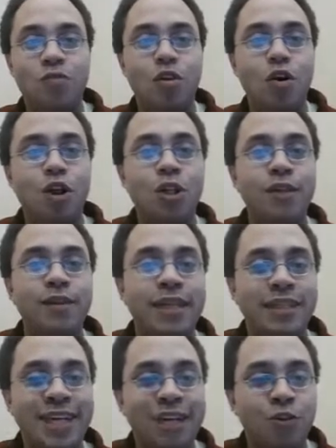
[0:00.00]
all of the
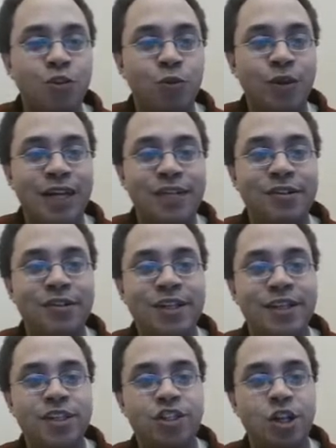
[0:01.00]
territory underneath
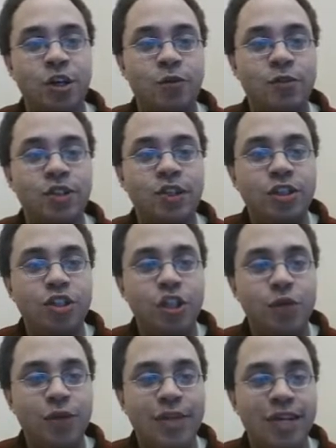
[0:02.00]
the stones. So
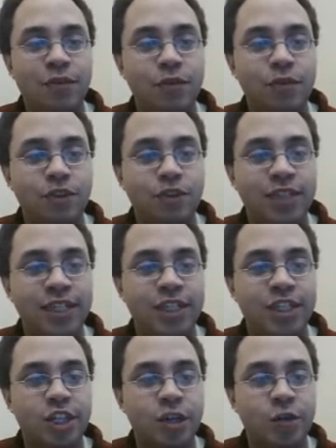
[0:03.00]
you would get, there's six
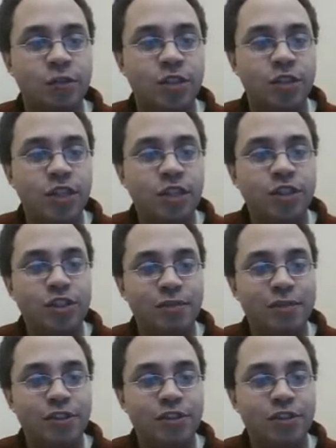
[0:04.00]
stones, so that means there's